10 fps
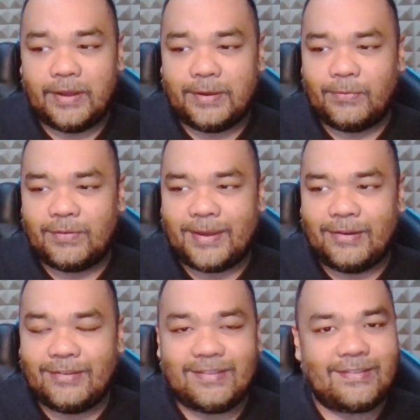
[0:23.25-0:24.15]
Uh, one of my
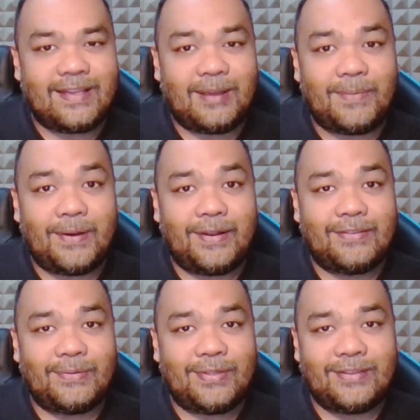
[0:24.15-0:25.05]
uncles is getting
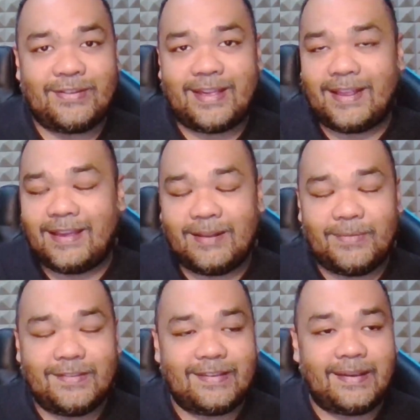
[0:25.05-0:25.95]
married, so things are getting kind of
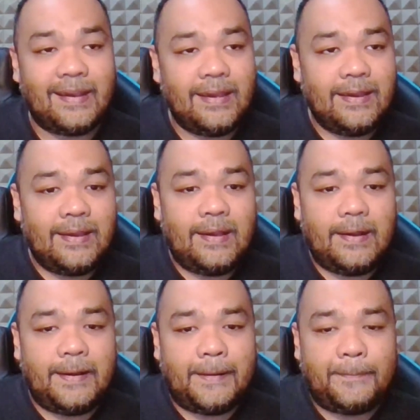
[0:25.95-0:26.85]
busy.
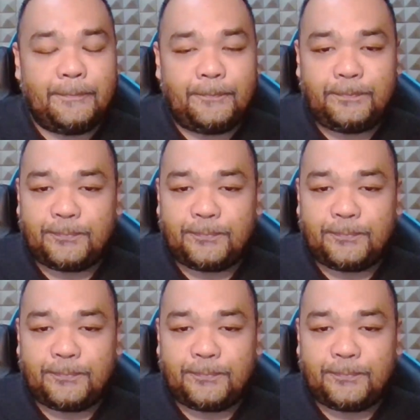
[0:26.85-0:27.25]
Um,